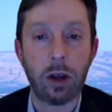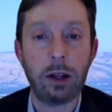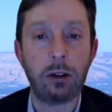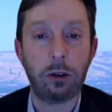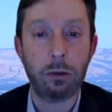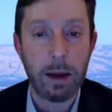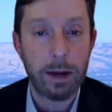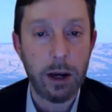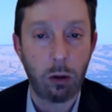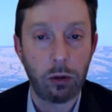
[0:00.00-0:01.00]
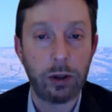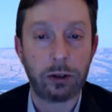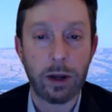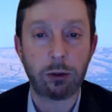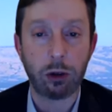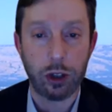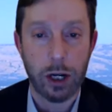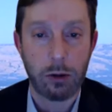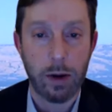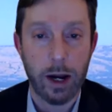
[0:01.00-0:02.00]
into maybe only several
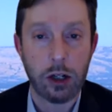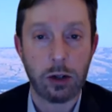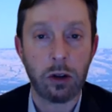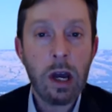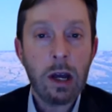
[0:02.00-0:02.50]
generations.